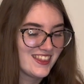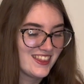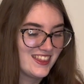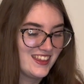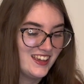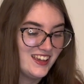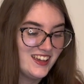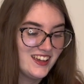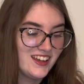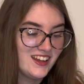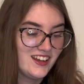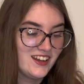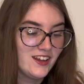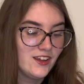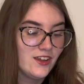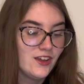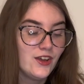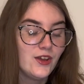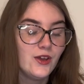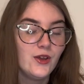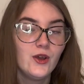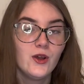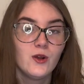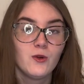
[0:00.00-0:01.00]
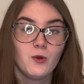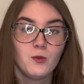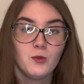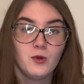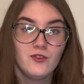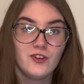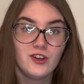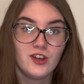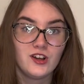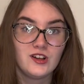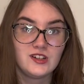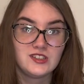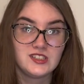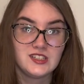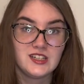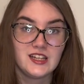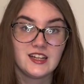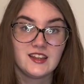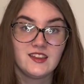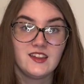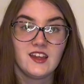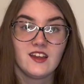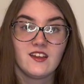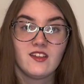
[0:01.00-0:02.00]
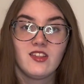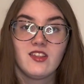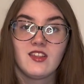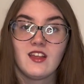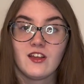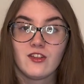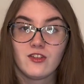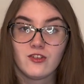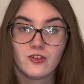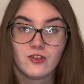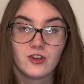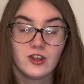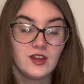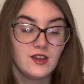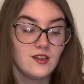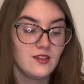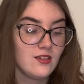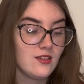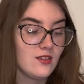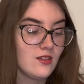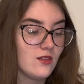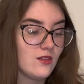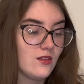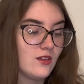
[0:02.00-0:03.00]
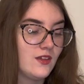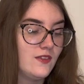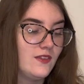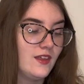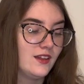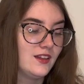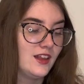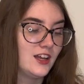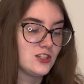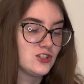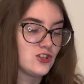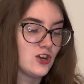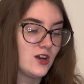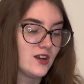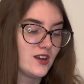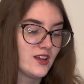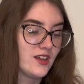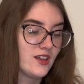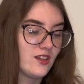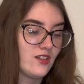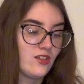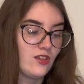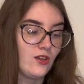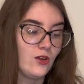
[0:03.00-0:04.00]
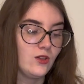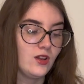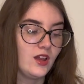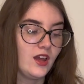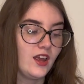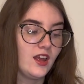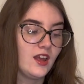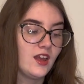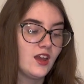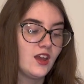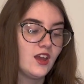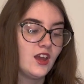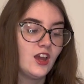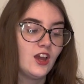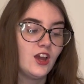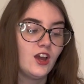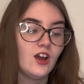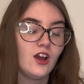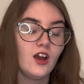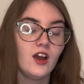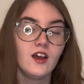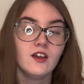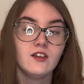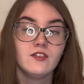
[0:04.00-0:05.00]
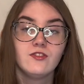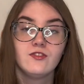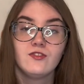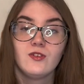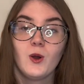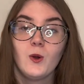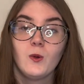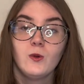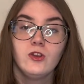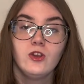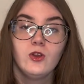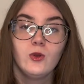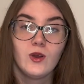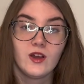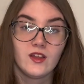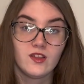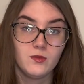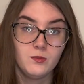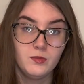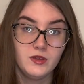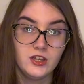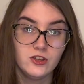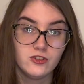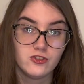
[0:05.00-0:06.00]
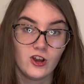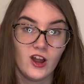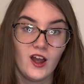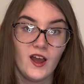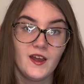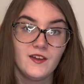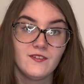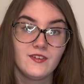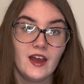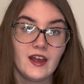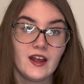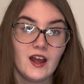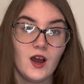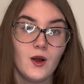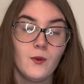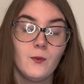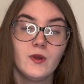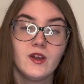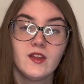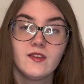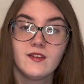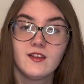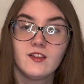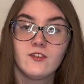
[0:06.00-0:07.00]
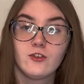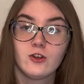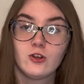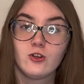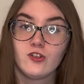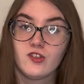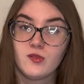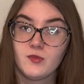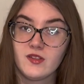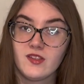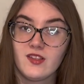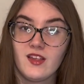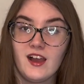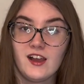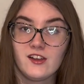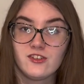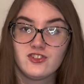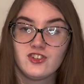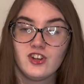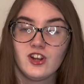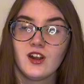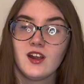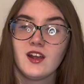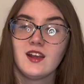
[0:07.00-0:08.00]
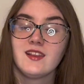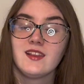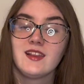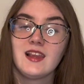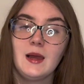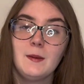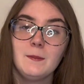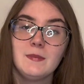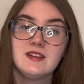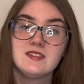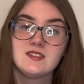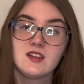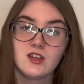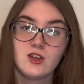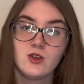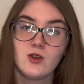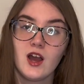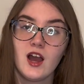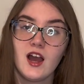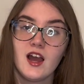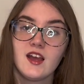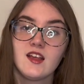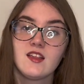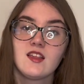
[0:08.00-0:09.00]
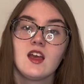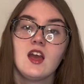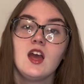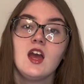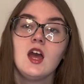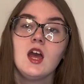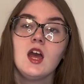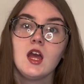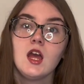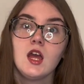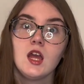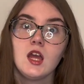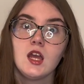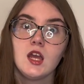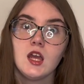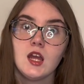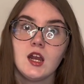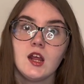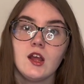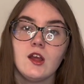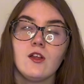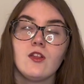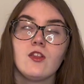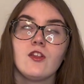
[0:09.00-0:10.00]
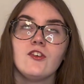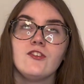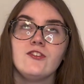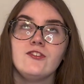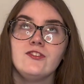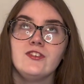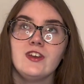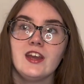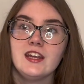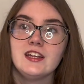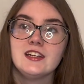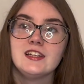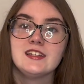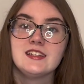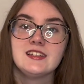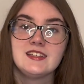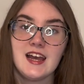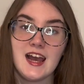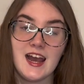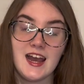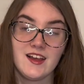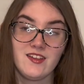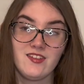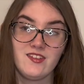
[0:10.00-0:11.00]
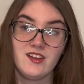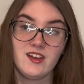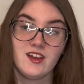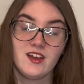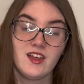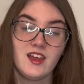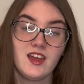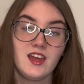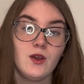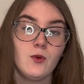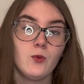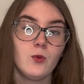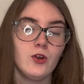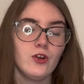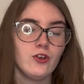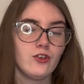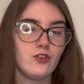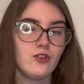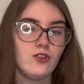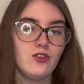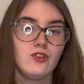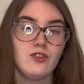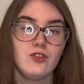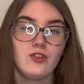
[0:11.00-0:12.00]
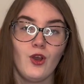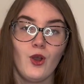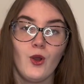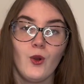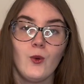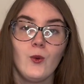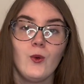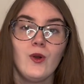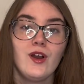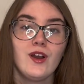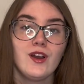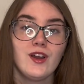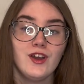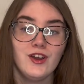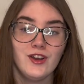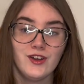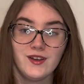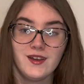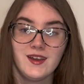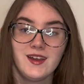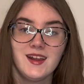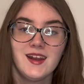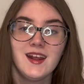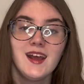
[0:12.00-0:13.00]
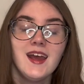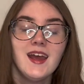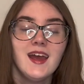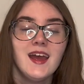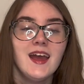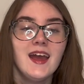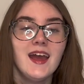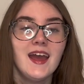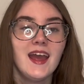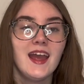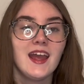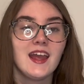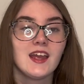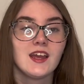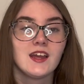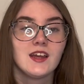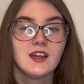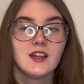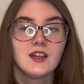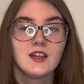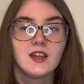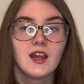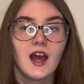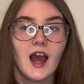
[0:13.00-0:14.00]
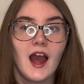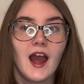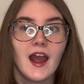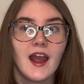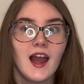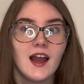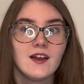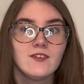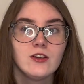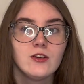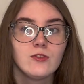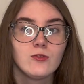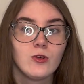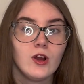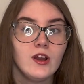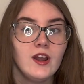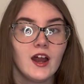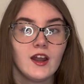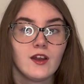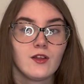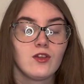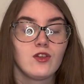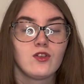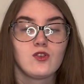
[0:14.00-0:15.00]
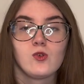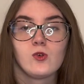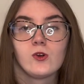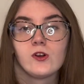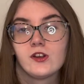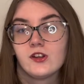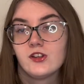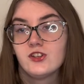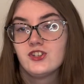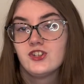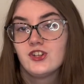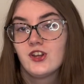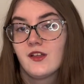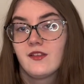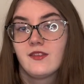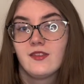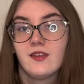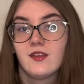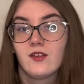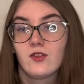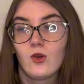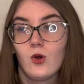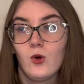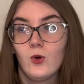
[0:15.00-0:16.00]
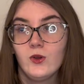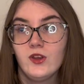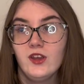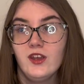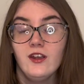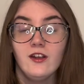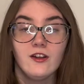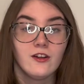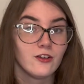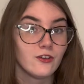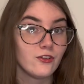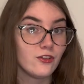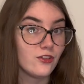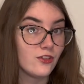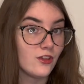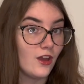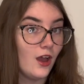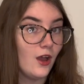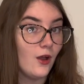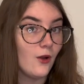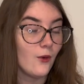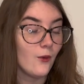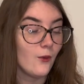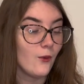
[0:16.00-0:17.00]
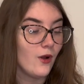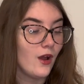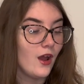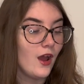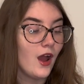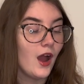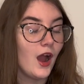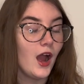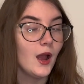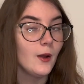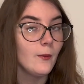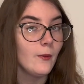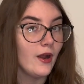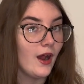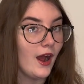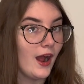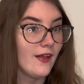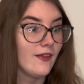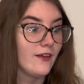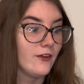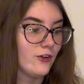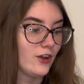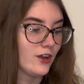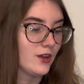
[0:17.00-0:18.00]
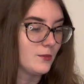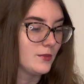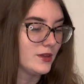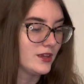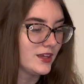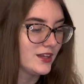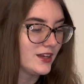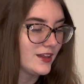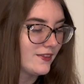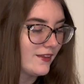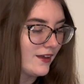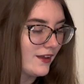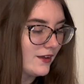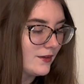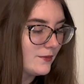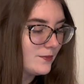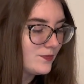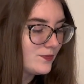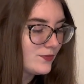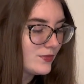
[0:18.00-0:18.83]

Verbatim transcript: then we're moving on to like the accessories in electronics. So like a phone USB drive. I got one of these for Christmas last year and let me tell you guys, it is fantastic. It works so good and I haven't run out of storage this whole year, so I would highly recommend getting that.